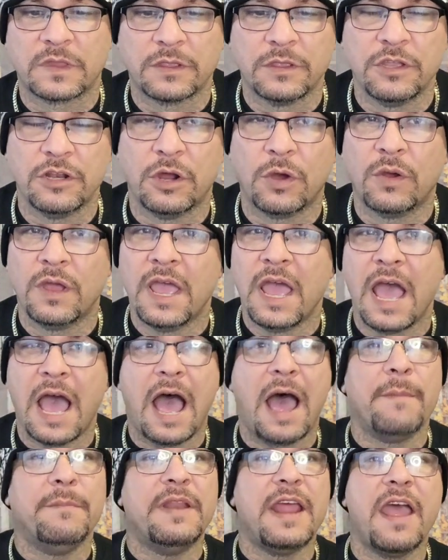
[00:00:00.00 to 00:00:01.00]
You know,
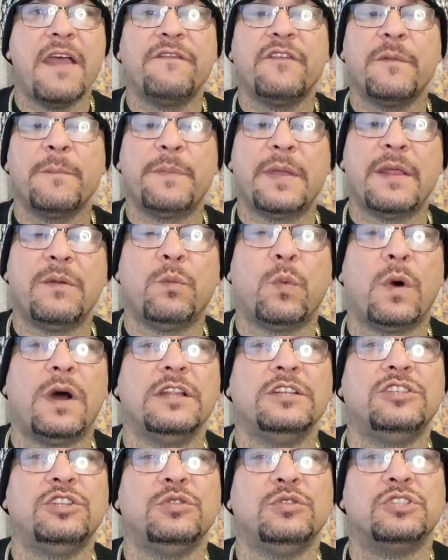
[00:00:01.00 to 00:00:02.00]
I've never been
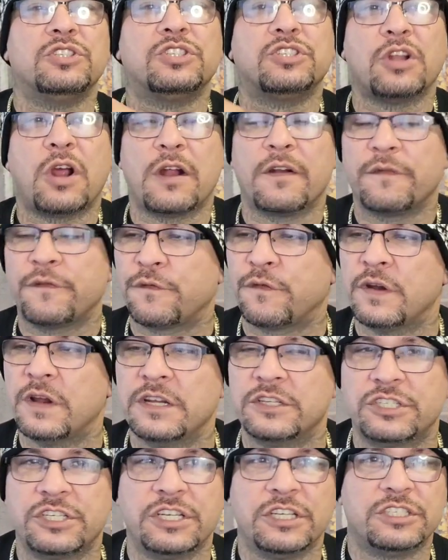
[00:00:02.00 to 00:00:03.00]
one to start
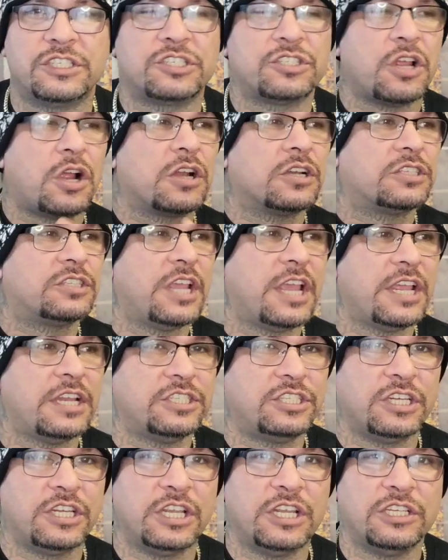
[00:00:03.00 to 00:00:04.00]
friction, start
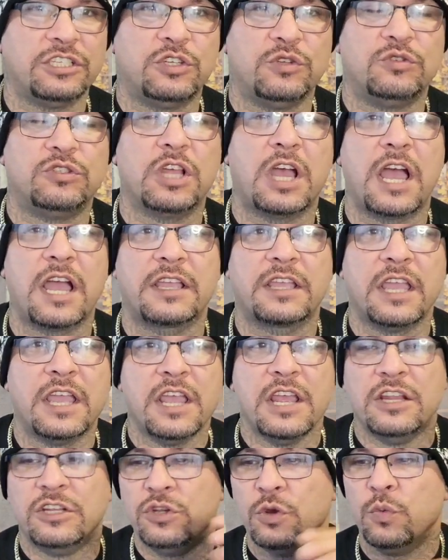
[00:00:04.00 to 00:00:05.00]
tension, to talk,
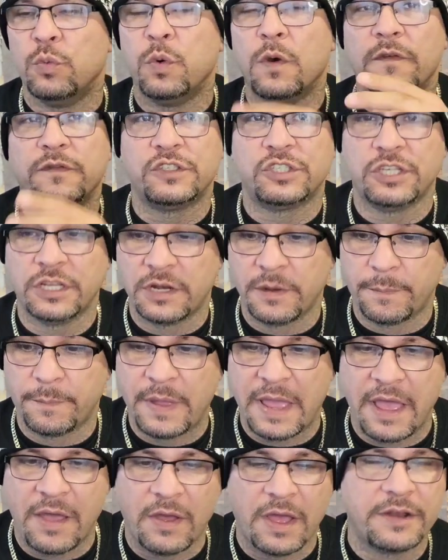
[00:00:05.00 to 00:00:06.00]
to wolf shit
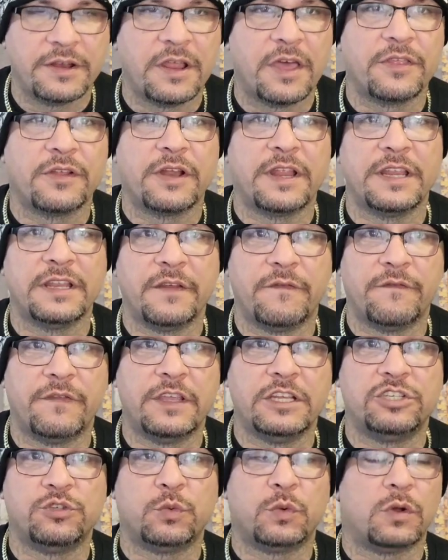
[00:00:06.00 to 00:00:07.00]
about another
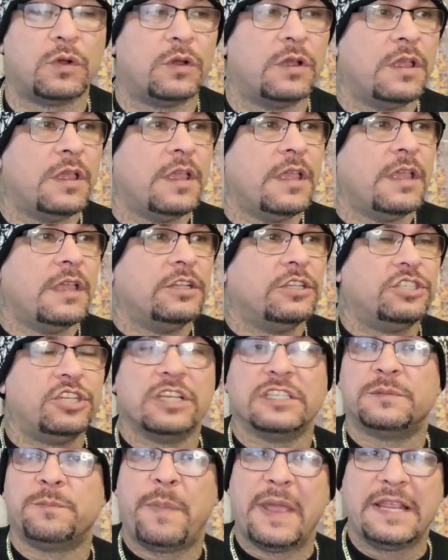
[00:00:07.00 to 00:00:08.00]
individual
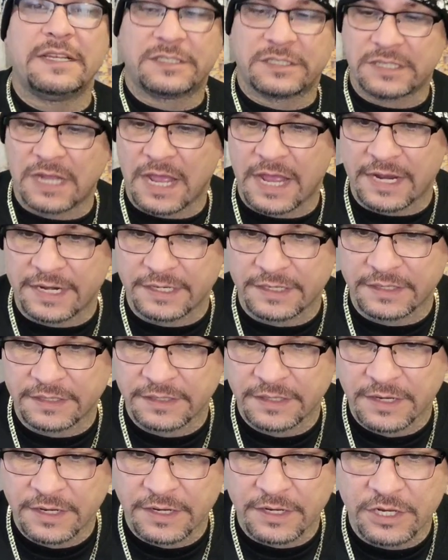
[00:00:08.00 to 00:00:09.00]
just based on.
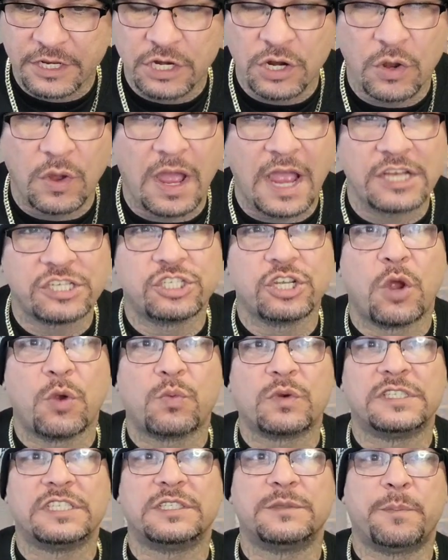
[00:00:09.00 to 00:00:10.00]
You know, I show
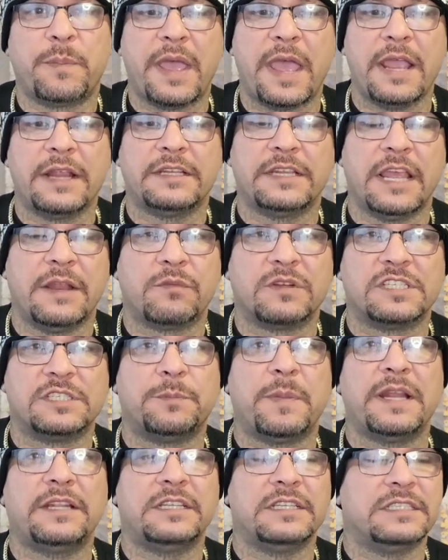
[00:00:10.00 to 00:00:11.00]
respect, and
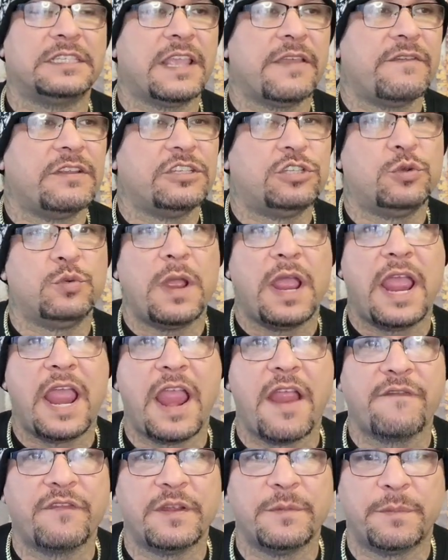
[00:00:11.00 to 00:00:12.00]
respect is given to
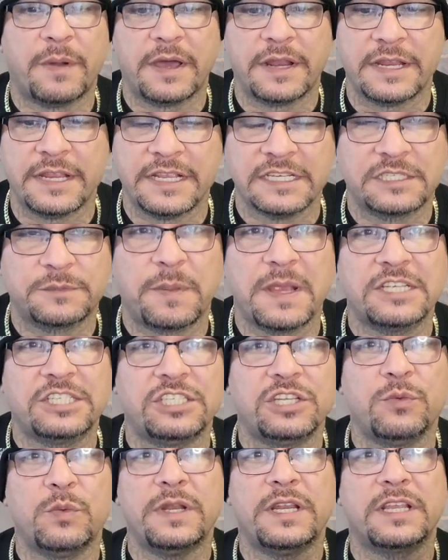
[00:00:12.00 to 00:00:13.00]
everybody,
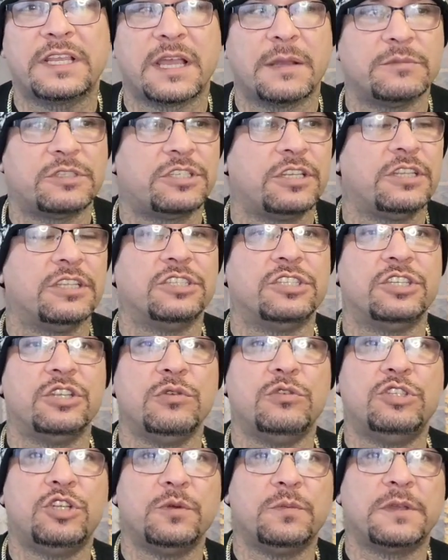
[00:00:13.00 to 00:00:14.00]
especially when it comes to this
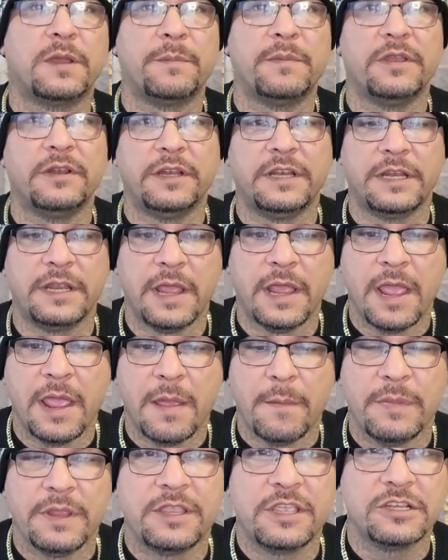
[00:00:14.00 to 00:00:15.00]
YouTube community,
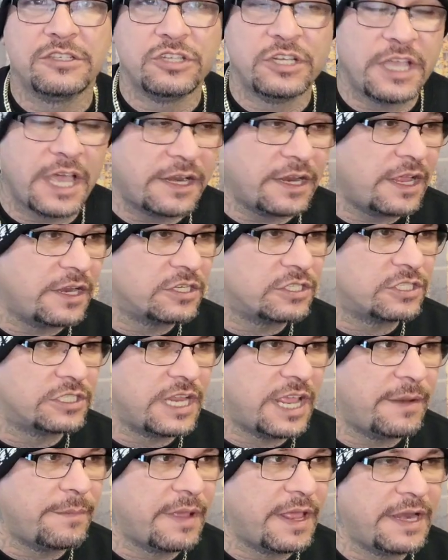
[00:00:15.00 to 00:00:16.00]
because you got to
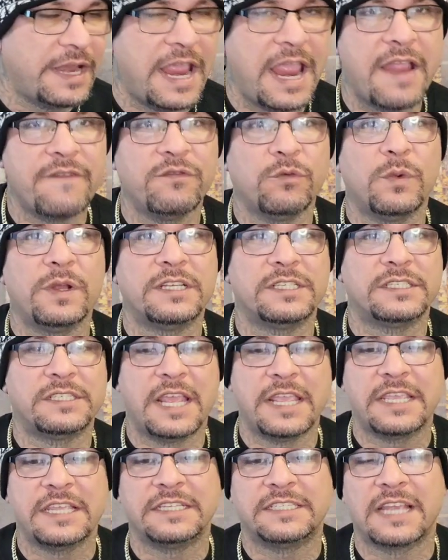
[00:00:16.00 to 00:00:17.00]
understand, man, everyone is
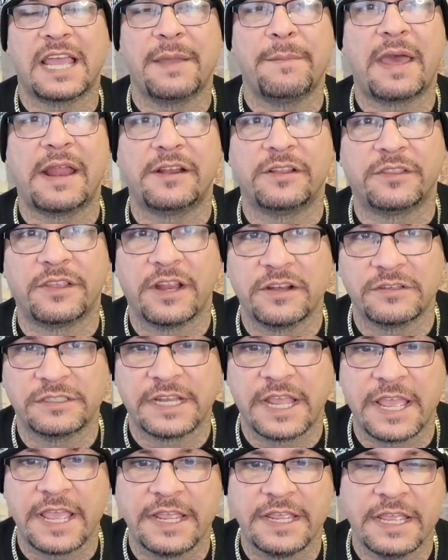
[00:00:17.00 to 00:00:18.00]
taking time out of their
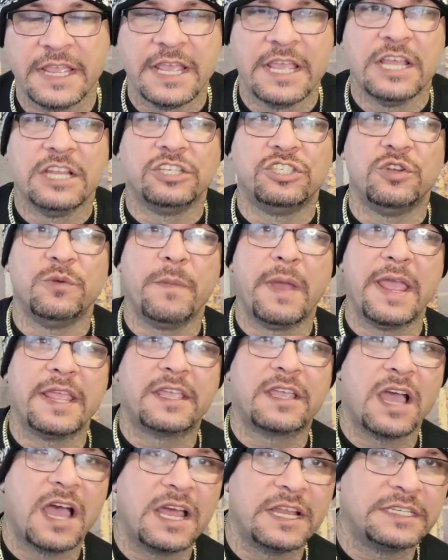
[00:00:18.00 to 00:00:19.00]
day to
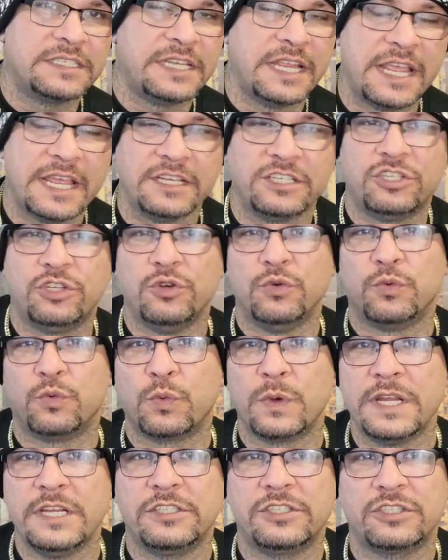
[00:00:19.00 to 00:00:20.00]
make content, to
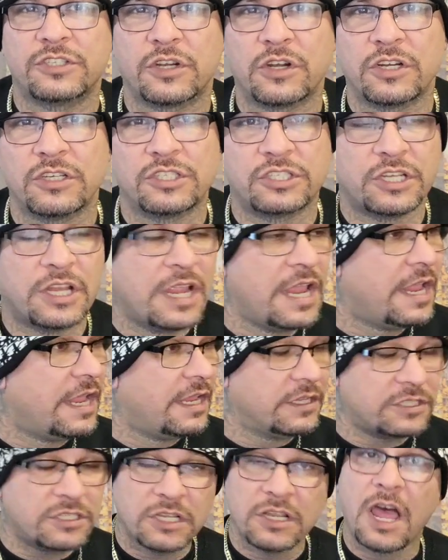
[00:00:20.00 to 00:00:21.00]
research.
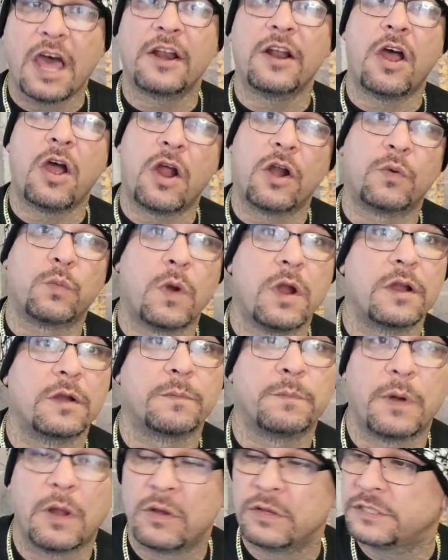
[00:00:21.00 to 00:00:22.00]
It's a lot of hard
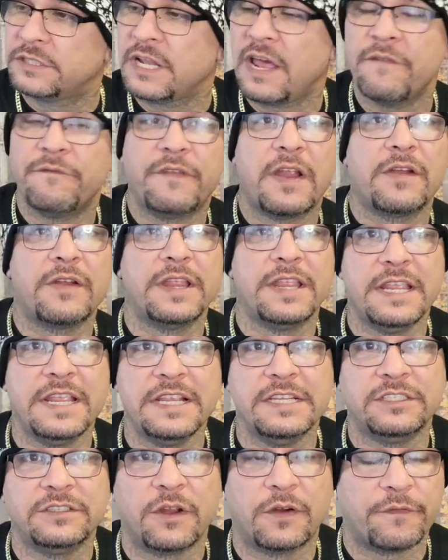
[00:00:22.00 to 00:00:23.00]
work, bro. It's not very
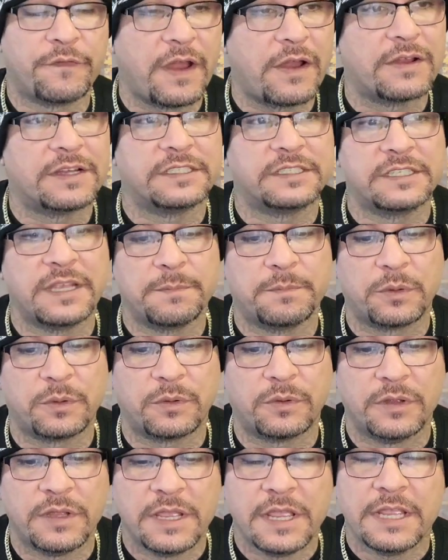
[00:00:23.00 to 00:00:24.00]
easy or very
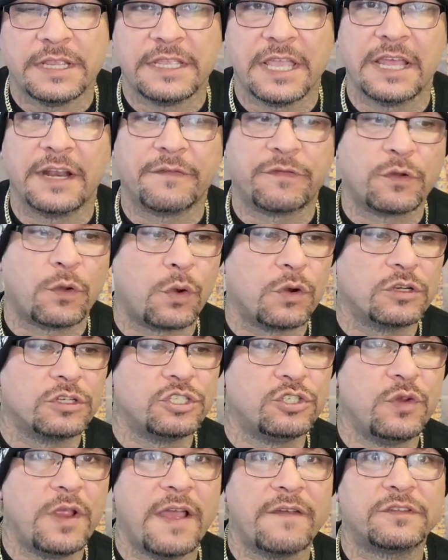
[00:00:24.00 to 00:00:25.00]
simple. Yet, of
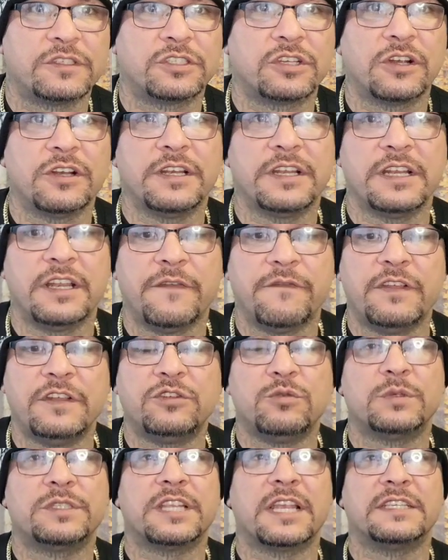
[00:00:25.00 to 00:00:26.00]
course, you have certain
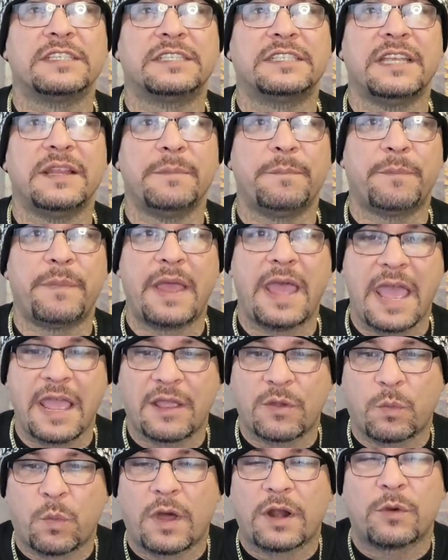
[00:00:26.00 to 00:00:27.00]
individuals that sit
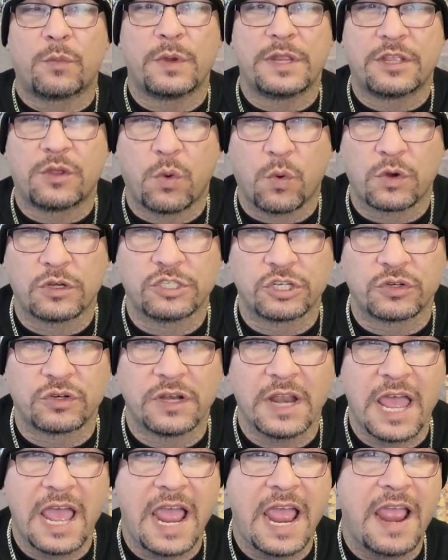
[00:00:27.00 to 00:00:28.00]
back, want to record your
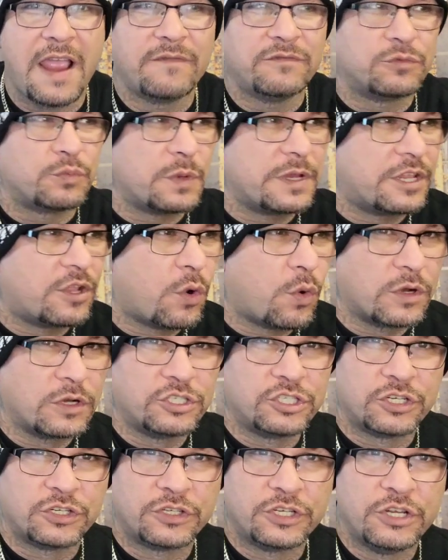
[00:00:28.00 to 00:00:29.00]
lives,
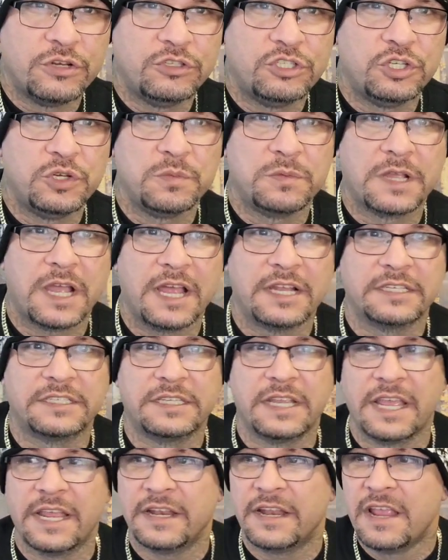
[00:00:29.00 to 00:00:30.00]
record your YouTube
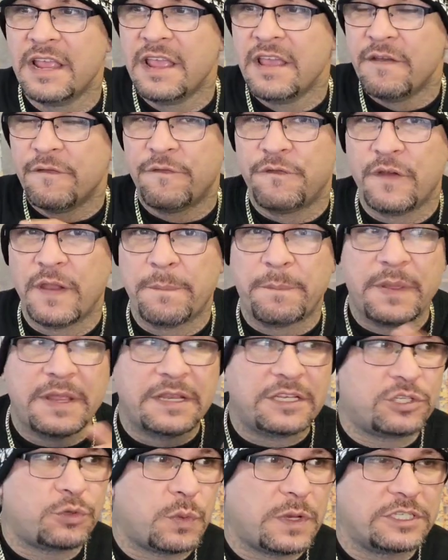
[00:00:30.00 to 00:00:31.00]
content, flip
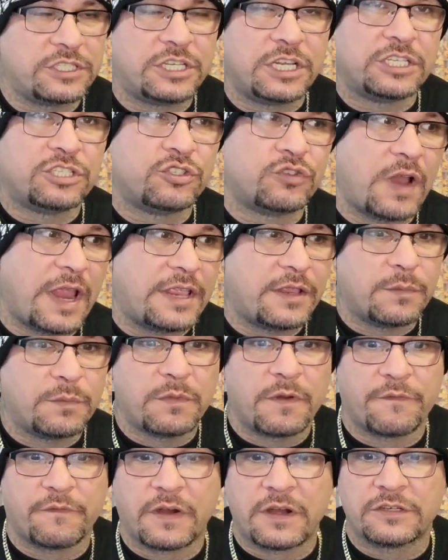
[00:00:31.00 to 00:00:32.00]
it, twist it, strike it,
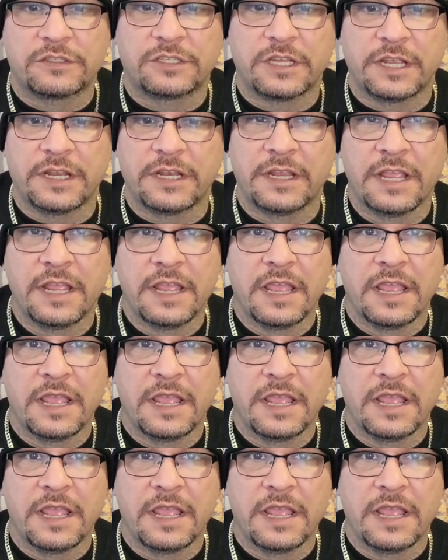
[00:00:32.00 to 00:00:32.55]
reverse it,